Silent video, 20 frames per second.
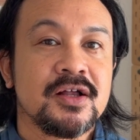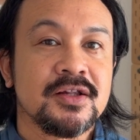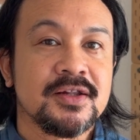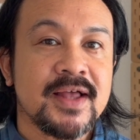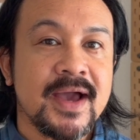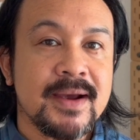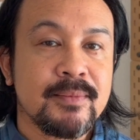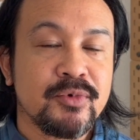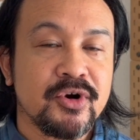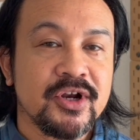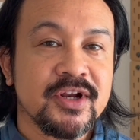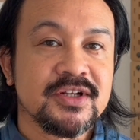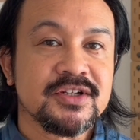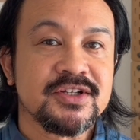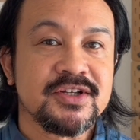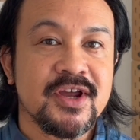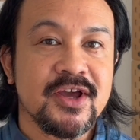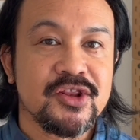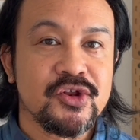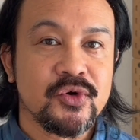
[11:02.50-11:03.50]

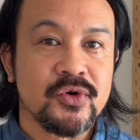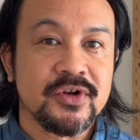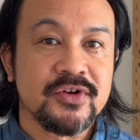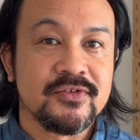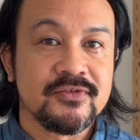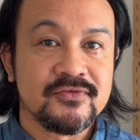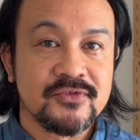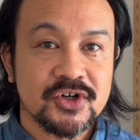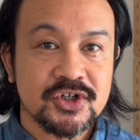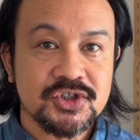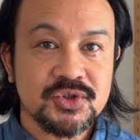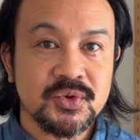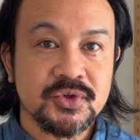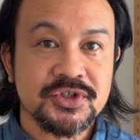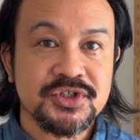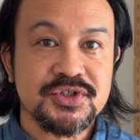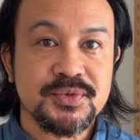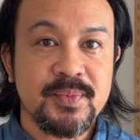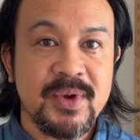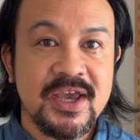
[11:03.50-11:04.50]
collaborating together in a
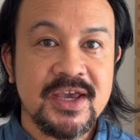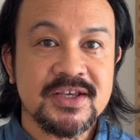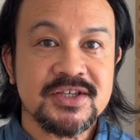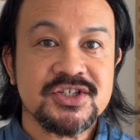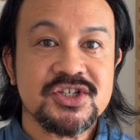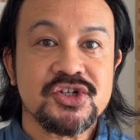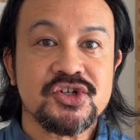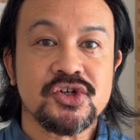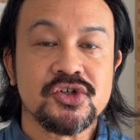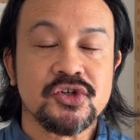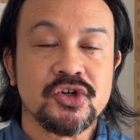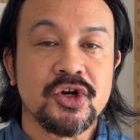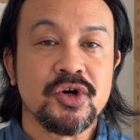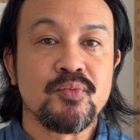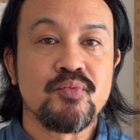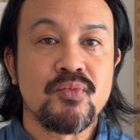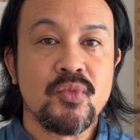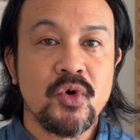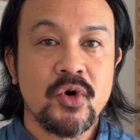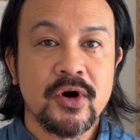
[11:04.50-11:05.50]
virtual space to
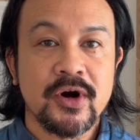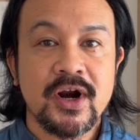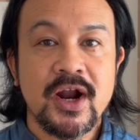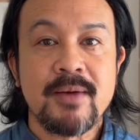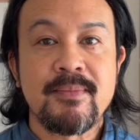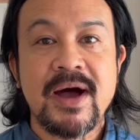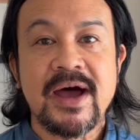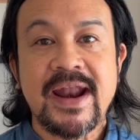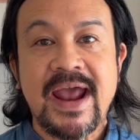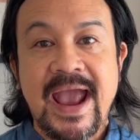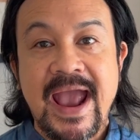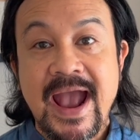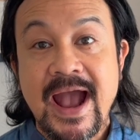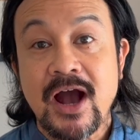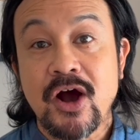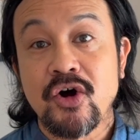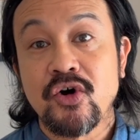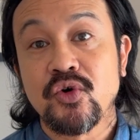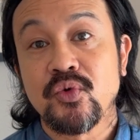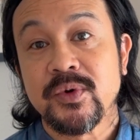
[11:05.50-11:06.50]
learn more about
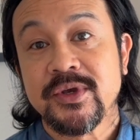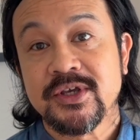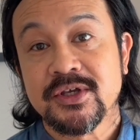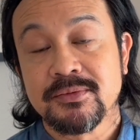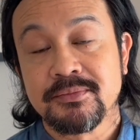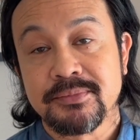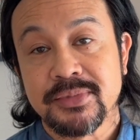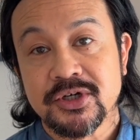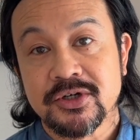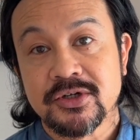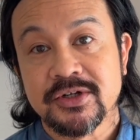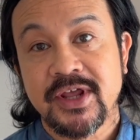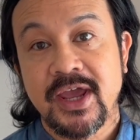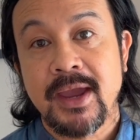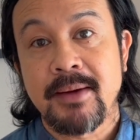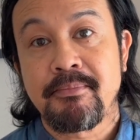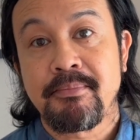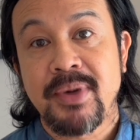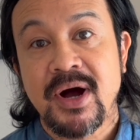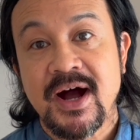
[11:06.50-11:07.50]
how we can
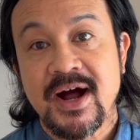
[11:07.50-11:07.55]
build a